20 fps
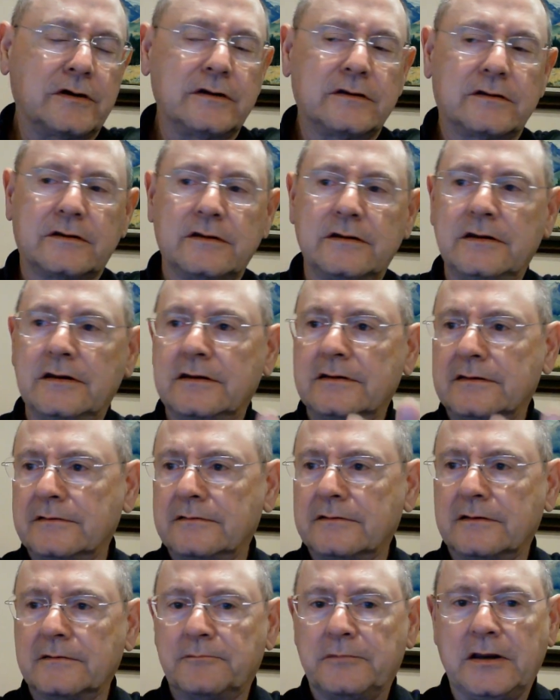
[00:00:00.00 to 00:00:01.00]
at the
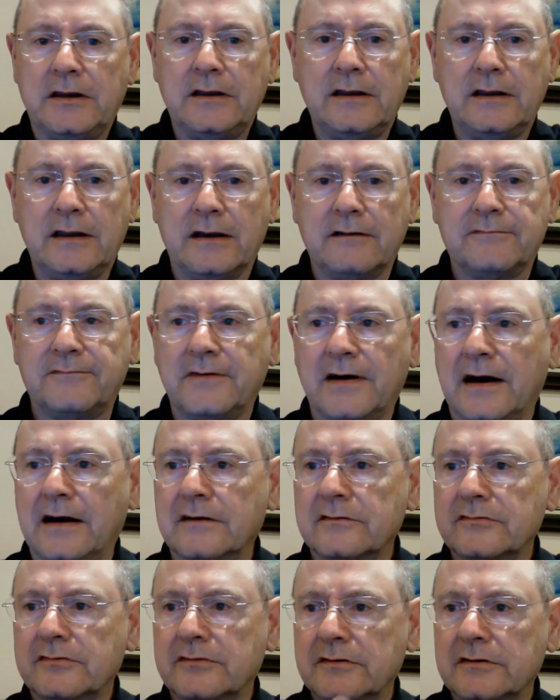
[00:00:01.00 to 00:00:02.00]
PDF
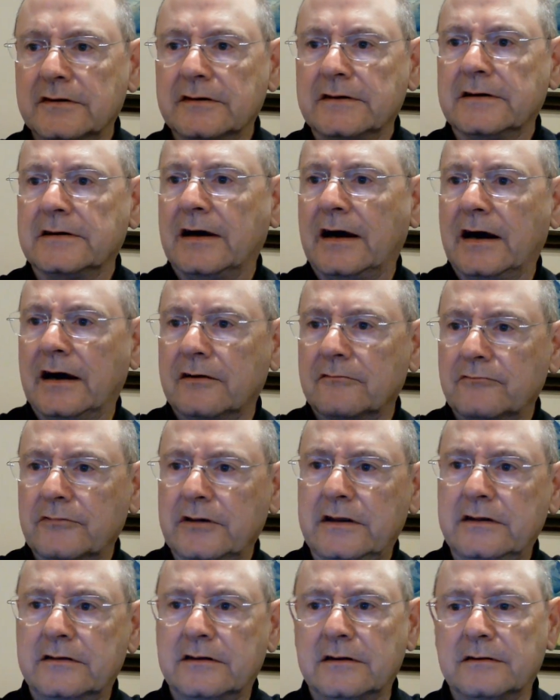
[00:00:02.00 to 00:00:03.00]
files,
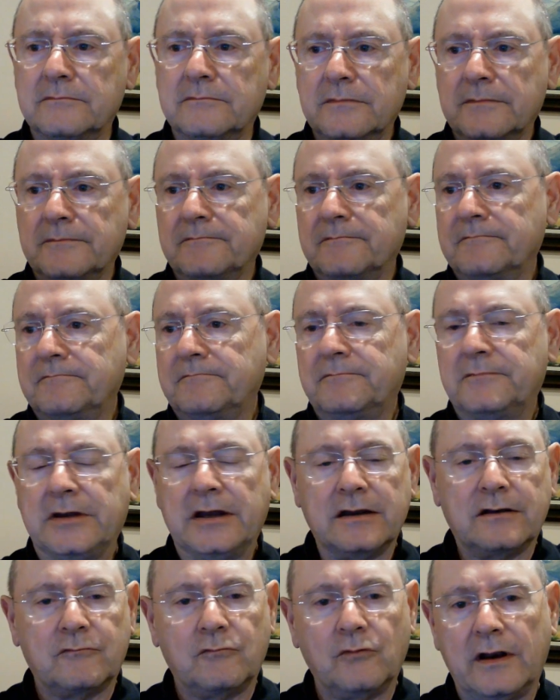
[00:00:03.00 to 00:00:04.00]
read them,
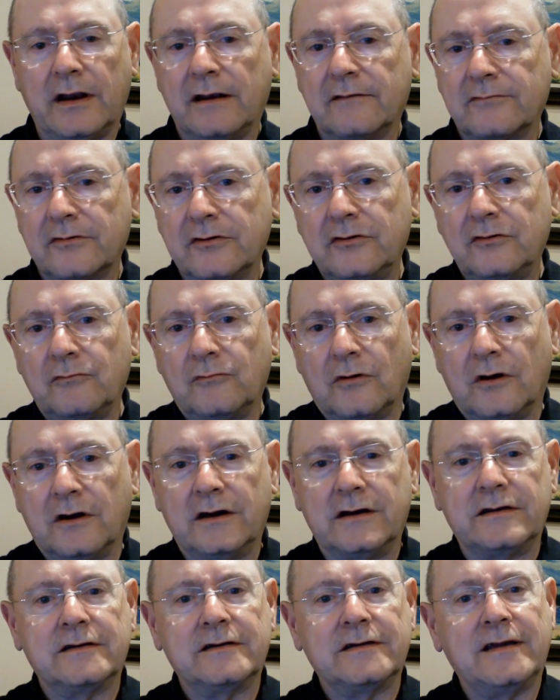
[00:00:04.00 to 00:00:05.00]
pick whatever you
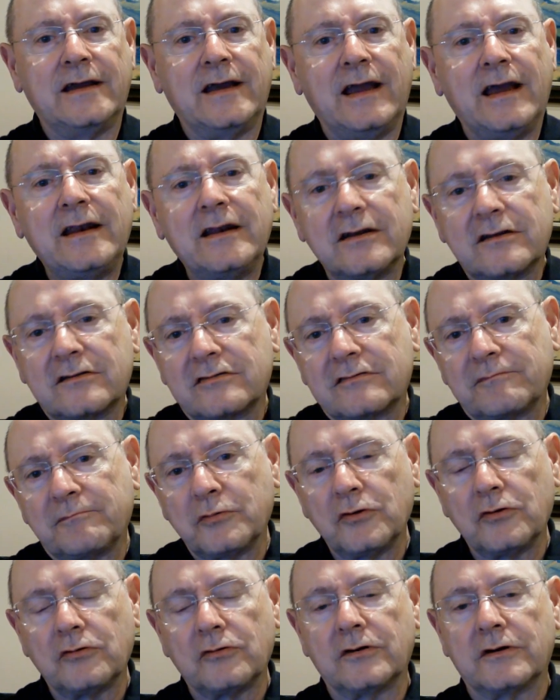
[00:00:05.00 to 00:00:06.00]
want, and
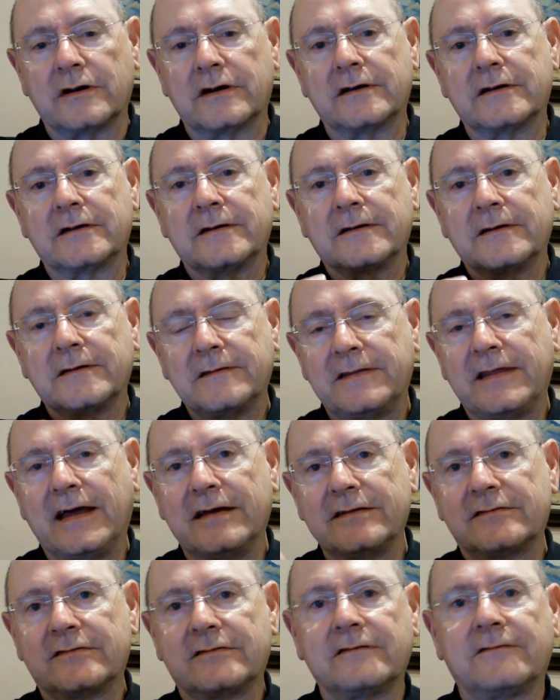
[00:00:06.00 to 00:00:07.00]
explore.
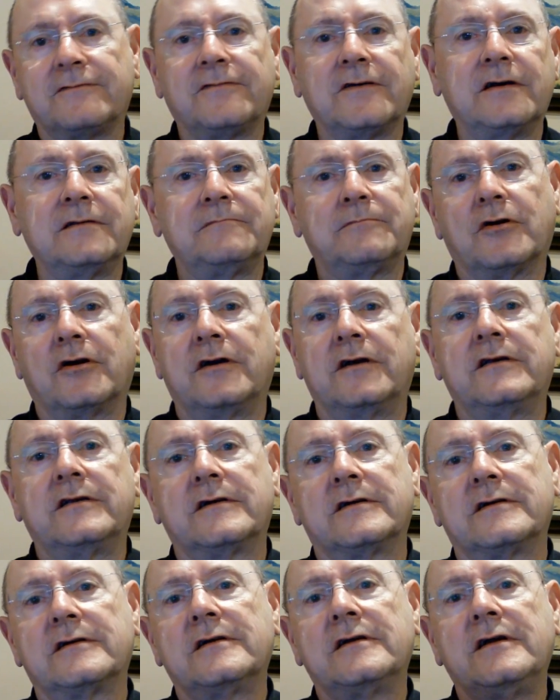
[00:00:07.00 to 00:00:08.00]
That's the fun part,
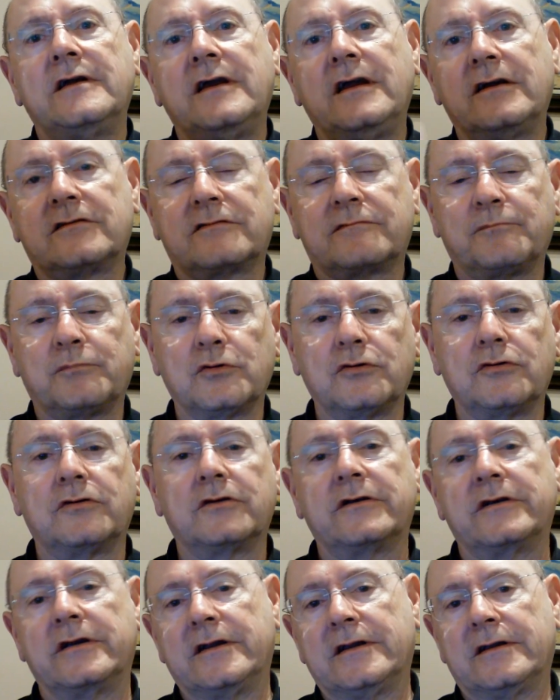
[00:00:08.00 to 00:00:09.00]

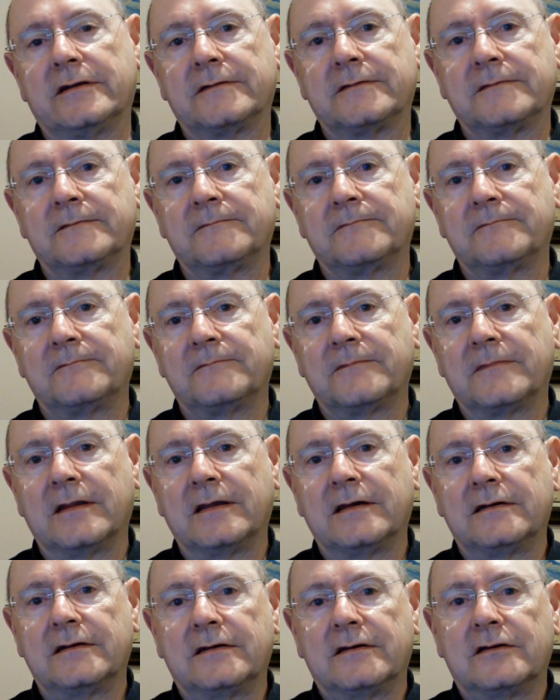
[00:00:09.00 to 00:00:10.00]
exploring.
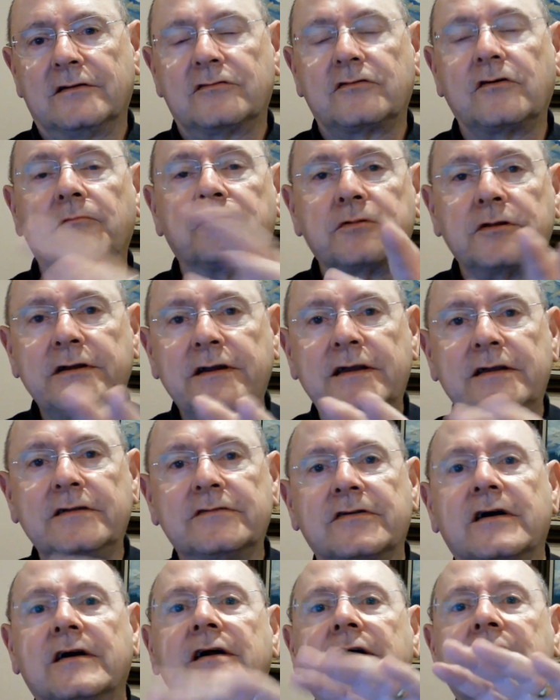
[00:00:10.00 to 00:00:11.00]
So
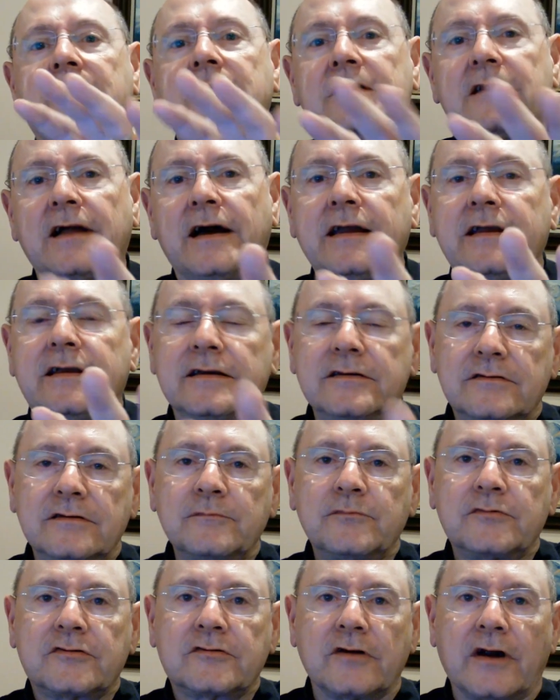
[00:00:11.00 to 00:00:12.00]
please like and
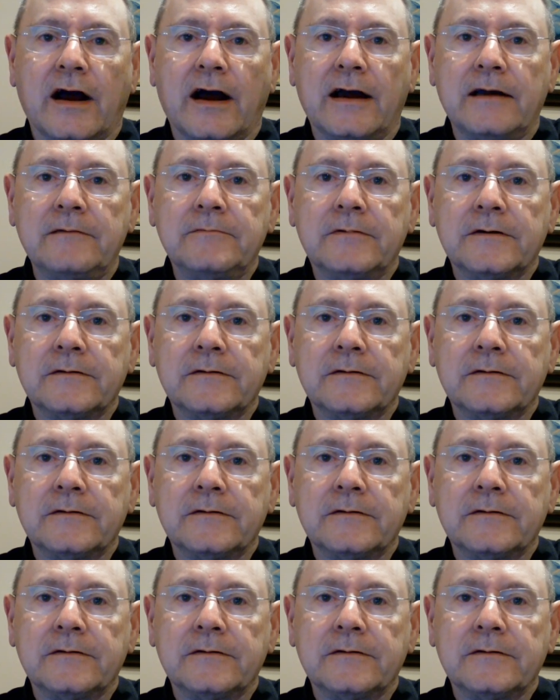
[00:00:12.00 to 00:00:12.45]
subscribe.